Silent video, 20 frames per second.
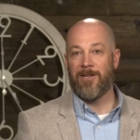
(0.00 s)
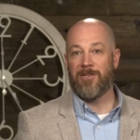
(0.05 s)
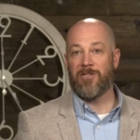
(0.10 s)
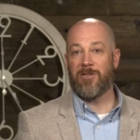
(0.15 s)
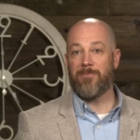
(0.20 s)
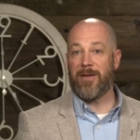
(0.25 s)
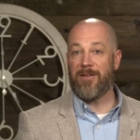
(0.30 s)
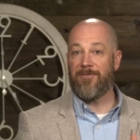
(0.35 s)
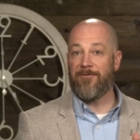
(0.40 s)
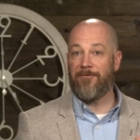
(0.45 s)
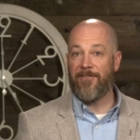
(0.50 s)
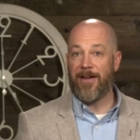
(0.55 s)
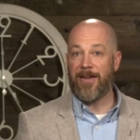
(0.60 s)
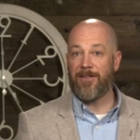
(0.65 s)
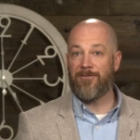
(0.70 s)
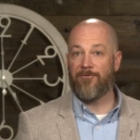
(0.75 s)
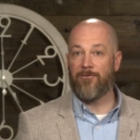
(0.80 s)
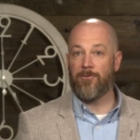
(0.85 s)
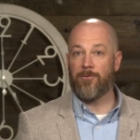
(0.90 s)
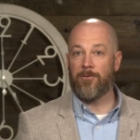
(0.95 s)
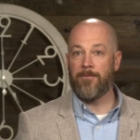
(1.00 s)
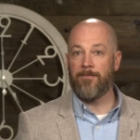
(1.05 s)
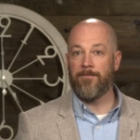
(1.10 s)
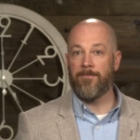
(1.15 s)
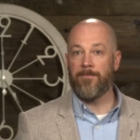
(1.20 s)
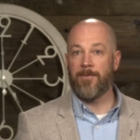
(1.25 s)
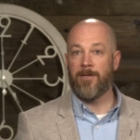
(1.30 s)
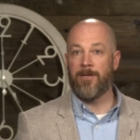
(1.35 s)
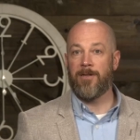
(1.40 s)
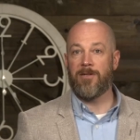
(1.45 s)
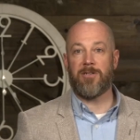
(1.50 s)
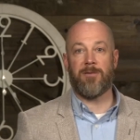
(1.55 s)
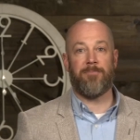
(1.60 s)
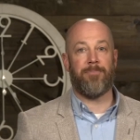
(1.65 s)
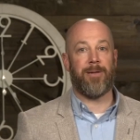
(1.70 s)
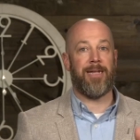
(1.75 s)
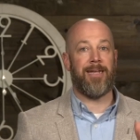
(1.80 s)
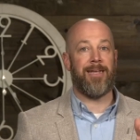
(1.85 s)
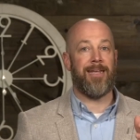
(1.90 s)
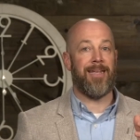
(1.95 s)
to be faithful, to
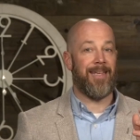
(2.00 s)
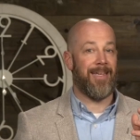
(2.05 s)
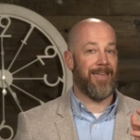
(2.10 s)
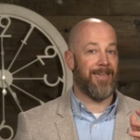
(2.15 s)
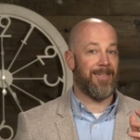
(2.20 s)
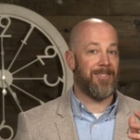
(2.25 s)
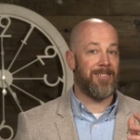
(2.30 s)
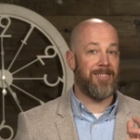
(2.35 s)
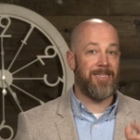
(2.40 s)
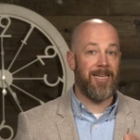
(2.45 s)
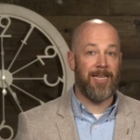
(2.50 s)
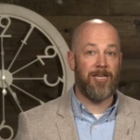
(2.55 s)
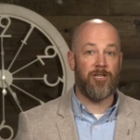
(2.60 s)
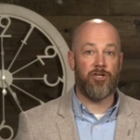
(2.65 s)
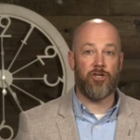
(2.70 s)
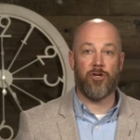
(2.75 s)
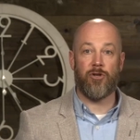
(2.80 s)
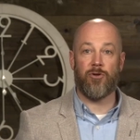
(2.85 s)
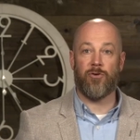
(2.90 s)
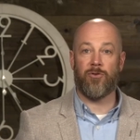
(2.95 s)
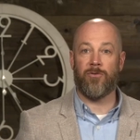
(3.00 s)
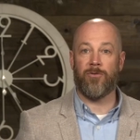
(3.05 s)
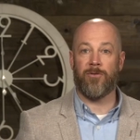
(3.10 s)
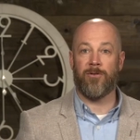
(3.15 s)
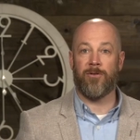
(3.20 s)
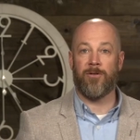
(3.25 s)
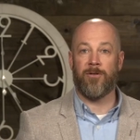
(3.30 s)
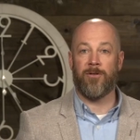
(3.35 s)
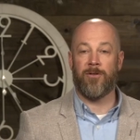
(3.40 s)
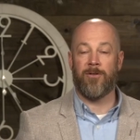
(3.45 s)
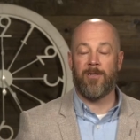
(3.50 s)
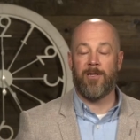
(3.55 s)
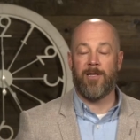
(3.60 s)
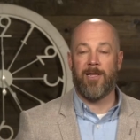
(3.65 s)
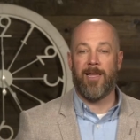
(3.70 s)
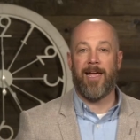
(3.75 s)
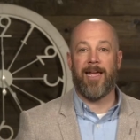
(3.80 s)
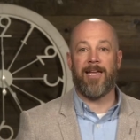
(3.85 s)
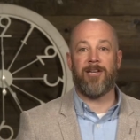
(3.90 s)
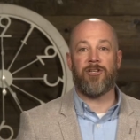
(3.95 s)
be intentional
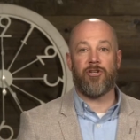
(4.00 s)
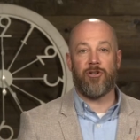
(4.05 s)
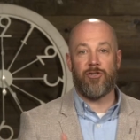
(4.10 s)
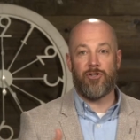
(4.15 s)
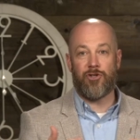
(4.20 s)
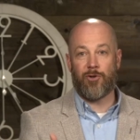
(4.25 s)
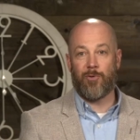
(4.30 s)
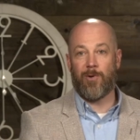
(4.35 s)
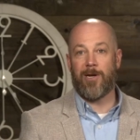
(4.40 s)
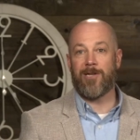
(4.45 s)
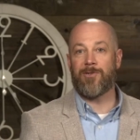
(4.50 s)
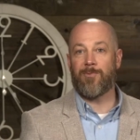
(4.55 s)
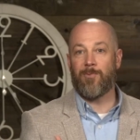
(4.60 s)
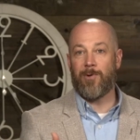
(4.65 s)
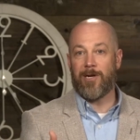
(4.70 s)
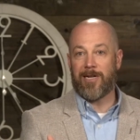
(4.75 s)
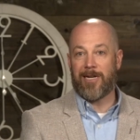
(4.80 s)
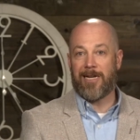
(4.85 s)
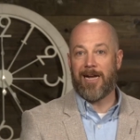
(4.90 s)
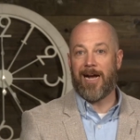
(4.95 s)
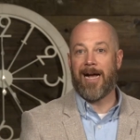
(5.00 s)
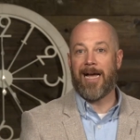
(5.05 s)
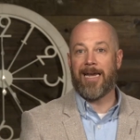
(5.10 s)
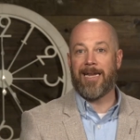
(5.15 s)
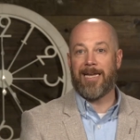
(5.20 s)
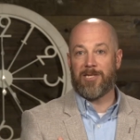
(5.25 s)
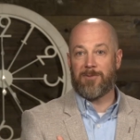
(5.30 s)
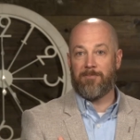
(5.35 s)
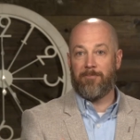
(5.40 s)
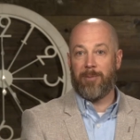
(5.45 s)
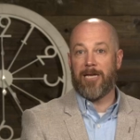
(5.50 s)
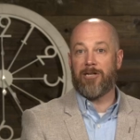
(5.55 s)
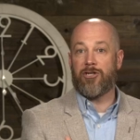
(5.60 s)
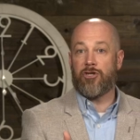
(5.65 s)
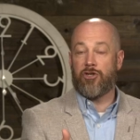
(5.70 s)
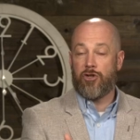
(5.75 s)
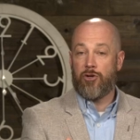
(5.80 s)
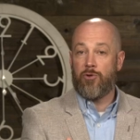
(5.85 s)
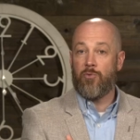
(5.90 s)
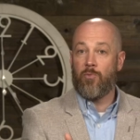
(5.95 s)
and to trust what God has
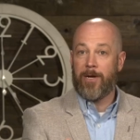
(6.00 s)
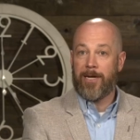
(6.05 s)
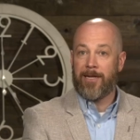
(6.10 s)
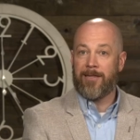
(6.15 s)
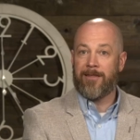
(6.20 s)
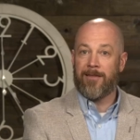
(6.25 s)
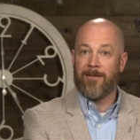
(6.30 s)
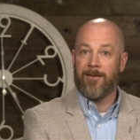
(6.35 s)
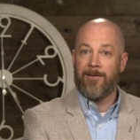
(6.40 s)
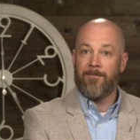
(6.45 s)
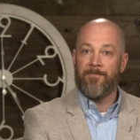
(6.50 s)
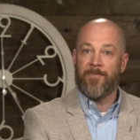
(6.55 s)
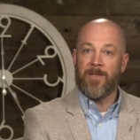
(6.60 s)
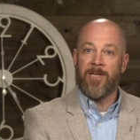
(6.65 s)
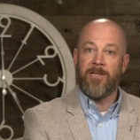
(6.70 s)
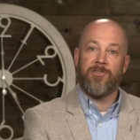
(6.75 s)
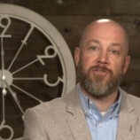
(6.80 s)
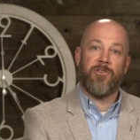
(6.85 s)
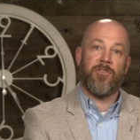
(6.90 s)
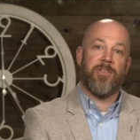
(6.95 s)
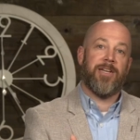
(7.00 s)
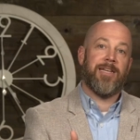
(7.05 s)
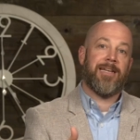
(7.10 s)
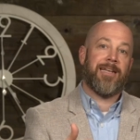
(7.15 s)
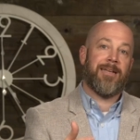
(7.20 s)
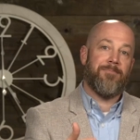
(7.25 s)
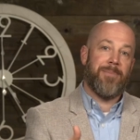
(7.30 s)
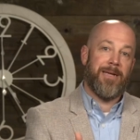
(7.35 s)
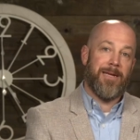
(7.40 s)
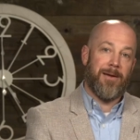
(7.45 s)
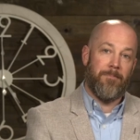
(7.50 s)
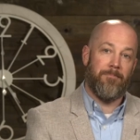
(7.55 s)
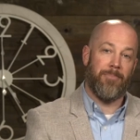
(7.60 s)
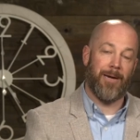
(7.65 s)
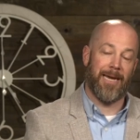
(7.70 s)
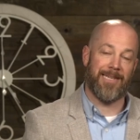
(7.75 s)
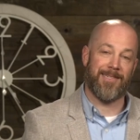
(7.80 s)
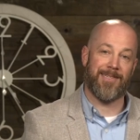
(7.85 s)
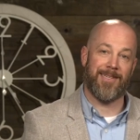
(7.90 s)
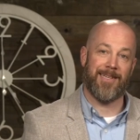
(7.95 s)
blessed you with so that it can be a
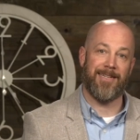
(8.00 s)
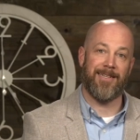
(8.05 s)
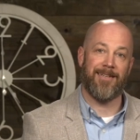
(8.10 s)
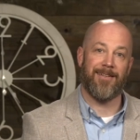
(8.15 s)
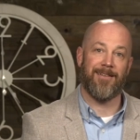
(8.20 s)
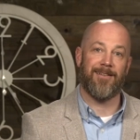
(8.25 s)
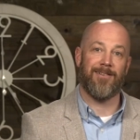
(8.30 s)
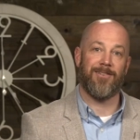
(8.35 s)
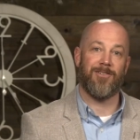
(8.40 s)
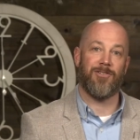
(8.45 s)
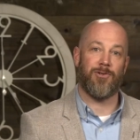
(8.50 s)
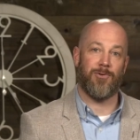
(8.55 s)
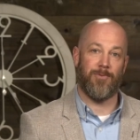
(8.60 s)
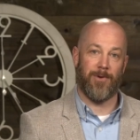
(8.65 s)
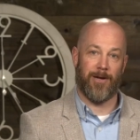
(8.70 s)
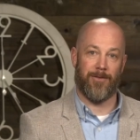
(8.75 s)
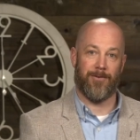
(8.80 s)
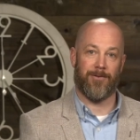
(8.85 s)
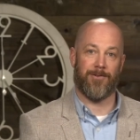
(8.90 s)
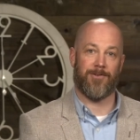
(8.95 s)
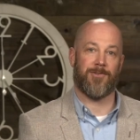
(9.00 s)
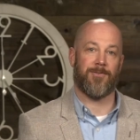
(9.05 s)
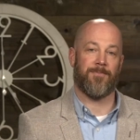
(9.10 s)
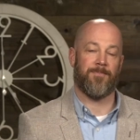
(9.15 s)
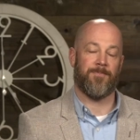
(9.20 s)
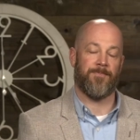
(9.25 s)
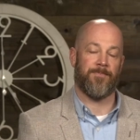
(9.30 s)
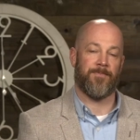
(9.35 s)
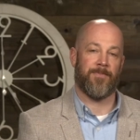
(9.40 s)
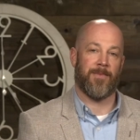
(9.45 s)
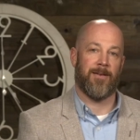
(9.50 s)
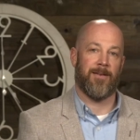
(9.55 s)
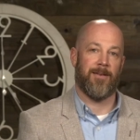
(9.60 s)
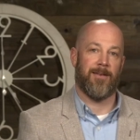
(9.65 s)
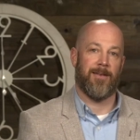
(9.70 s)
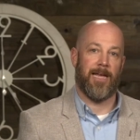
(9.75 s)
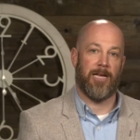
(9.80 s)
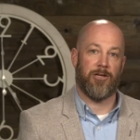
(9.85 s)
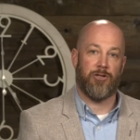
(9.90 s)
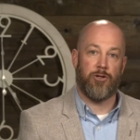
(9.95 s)
blessing to others.
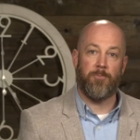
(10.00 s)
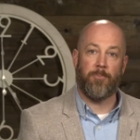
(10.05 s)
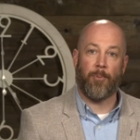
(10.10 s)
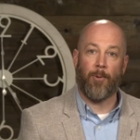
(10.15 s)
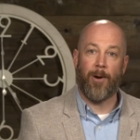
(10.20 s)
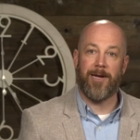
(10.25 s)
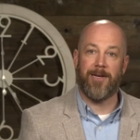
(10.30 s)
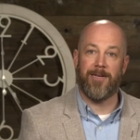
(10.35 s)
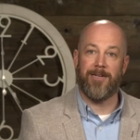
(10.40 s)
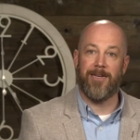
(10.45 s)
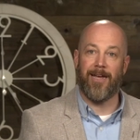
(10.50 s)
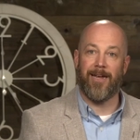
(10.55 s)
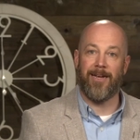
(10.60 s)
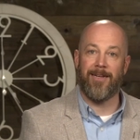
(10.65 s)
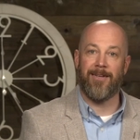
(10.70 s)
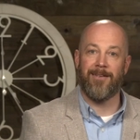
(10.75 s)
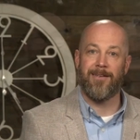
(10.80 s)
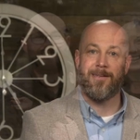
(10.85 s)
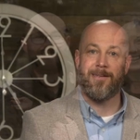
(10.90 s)
As you pray today,